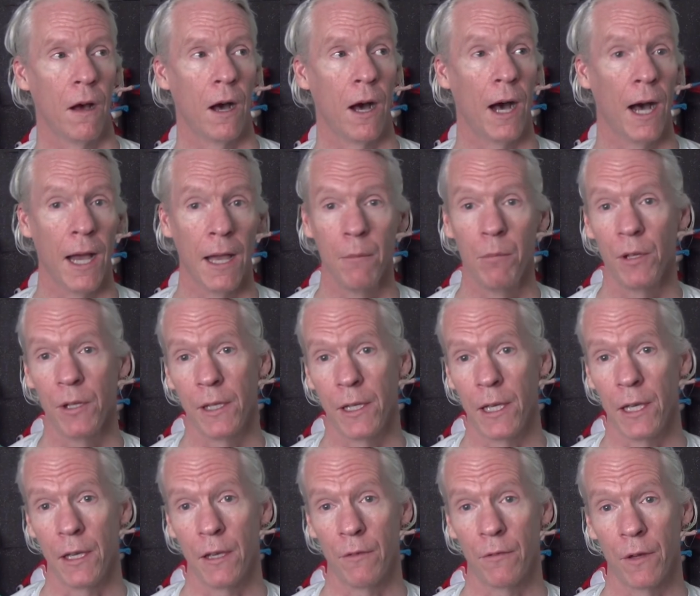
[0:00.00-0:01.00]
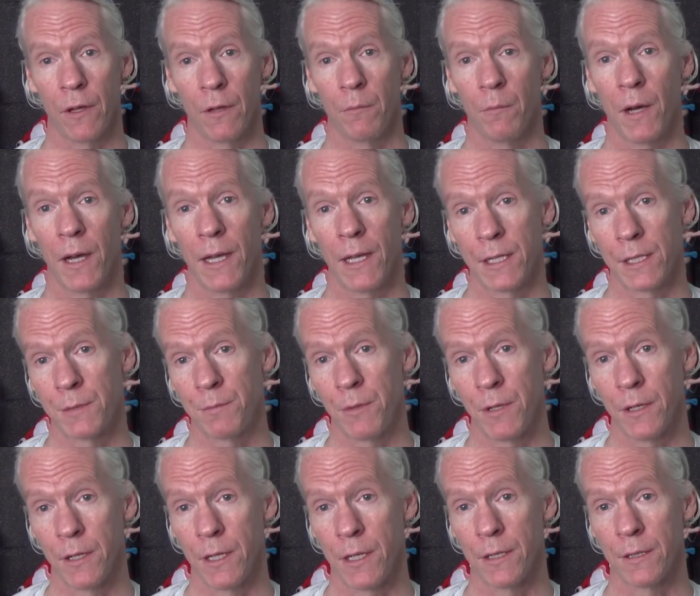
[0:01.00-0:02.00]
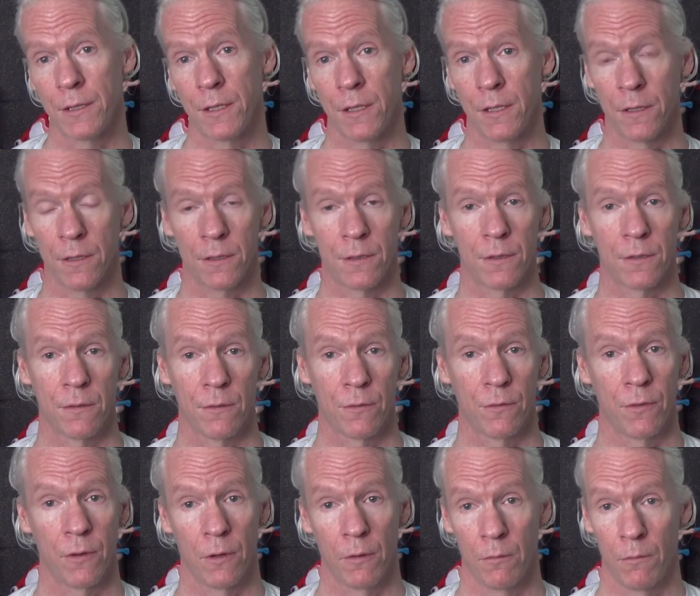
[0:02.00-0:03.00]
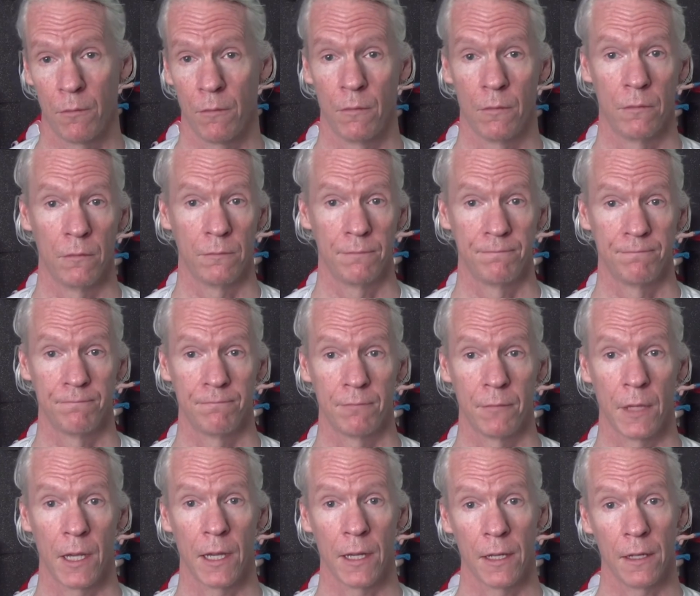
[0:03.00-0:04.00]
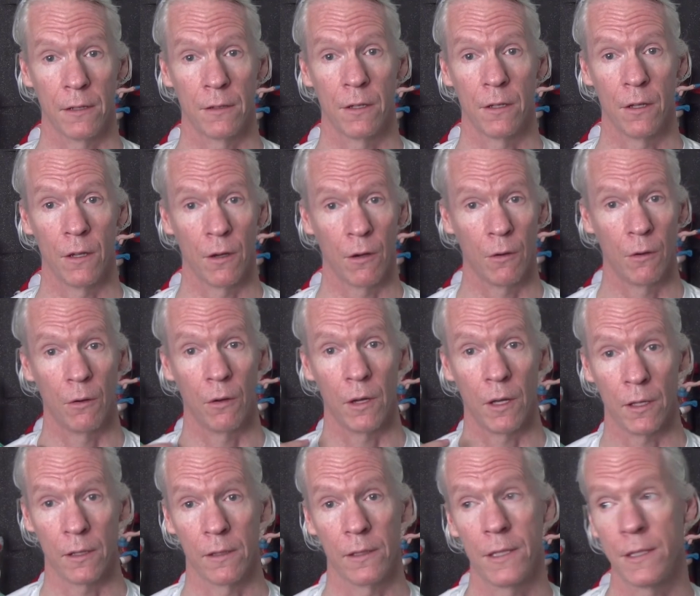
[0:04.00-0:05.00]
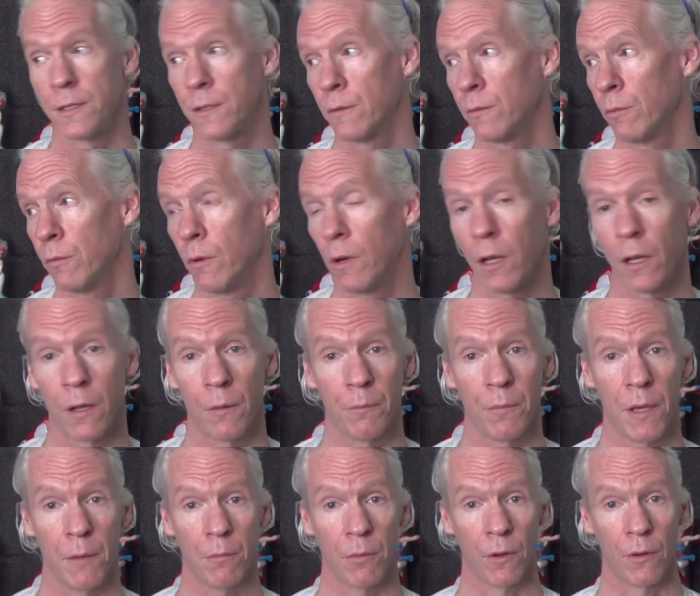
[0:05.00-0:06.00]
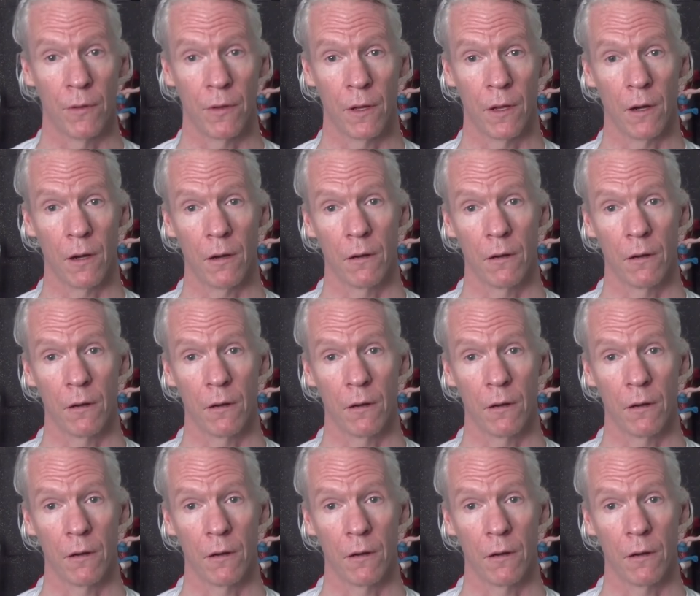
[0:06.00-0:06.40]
I believe, and my experience is, from getting to know at least one of the people there,